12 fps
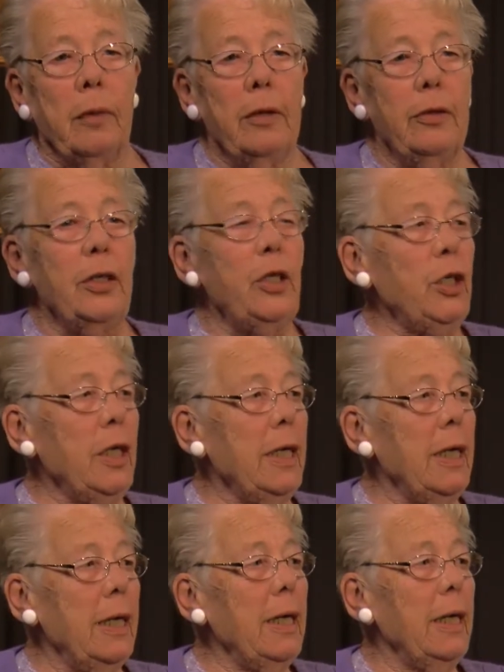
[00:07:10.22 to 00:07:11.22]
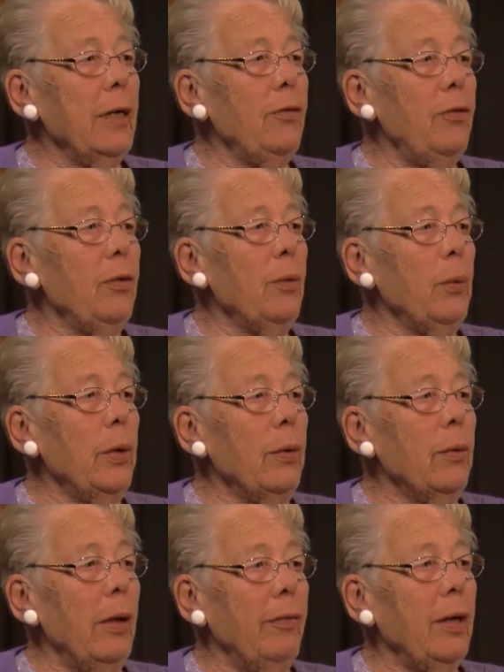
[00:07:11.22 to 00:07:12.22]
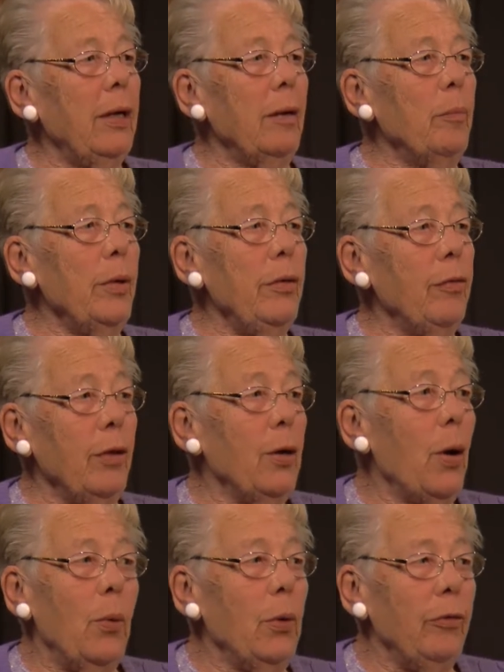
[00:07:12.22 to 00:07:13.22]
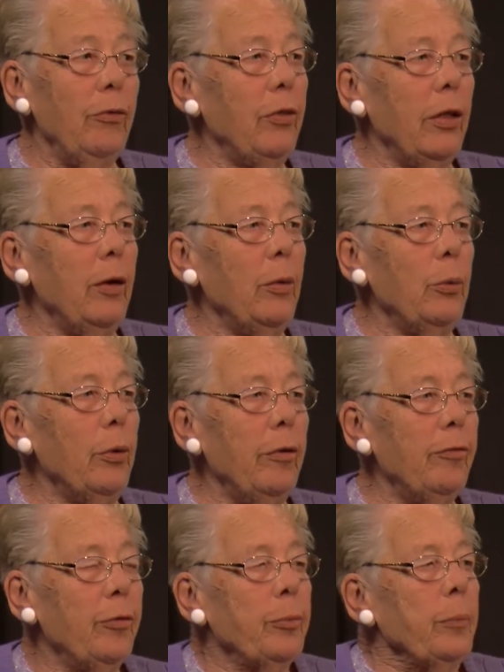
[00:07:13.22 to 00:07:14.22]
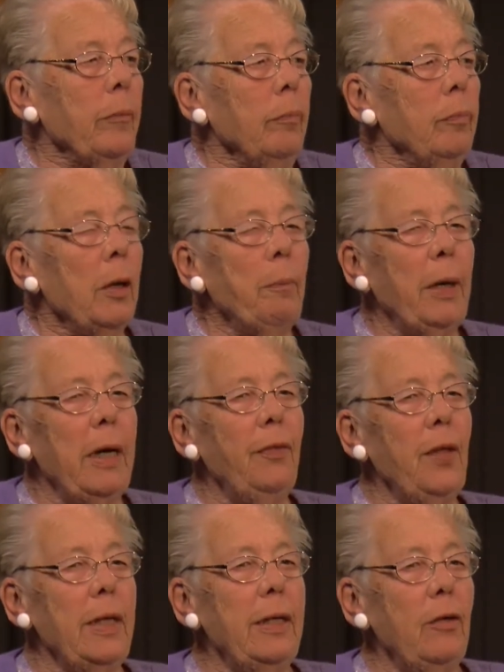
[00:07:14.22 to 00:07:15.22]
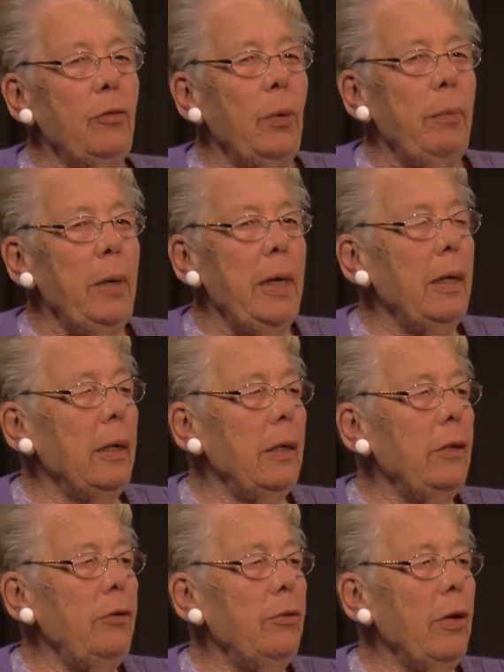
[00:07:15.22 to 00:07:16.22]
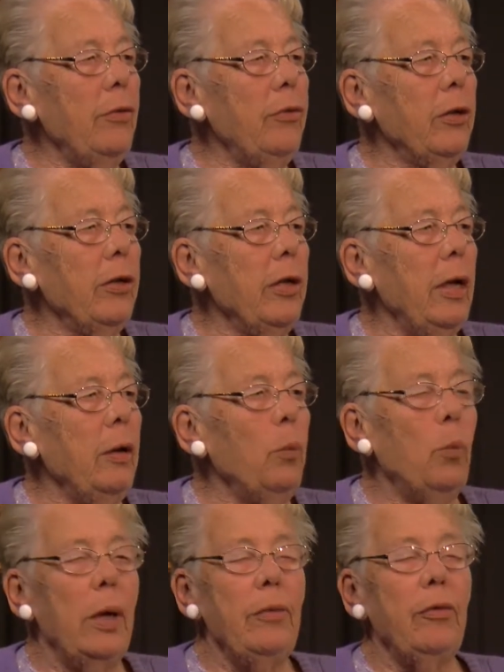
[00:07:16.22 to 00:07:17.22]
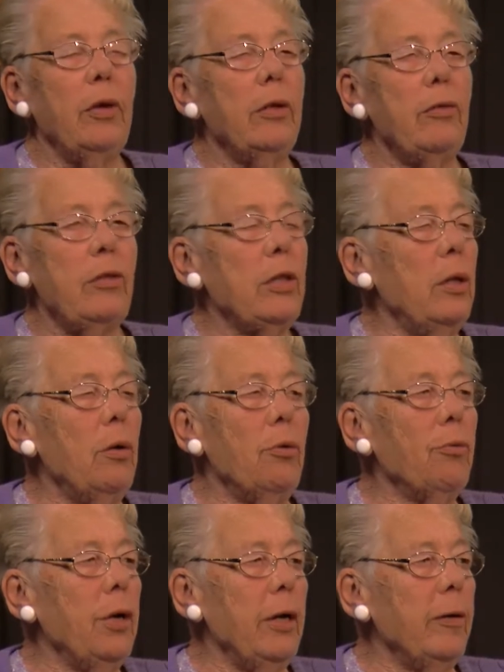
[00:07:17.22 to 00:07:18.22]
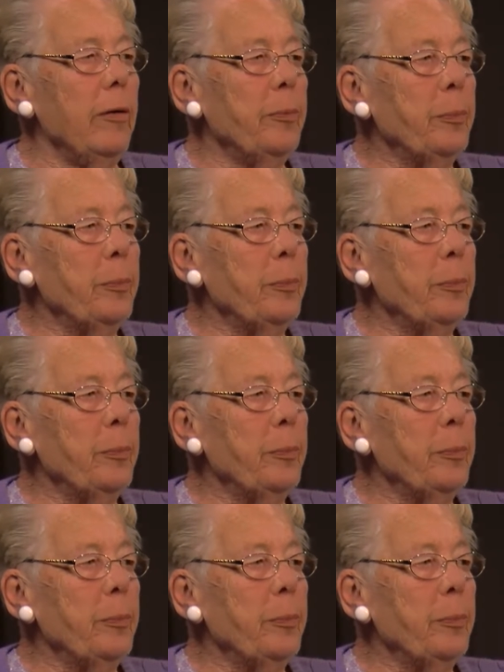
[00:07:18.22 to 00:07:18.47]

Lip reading: the shenanigans that went on, the comings and goings, that it would have. But I think that's what made it interesting. It wasn't a slow read.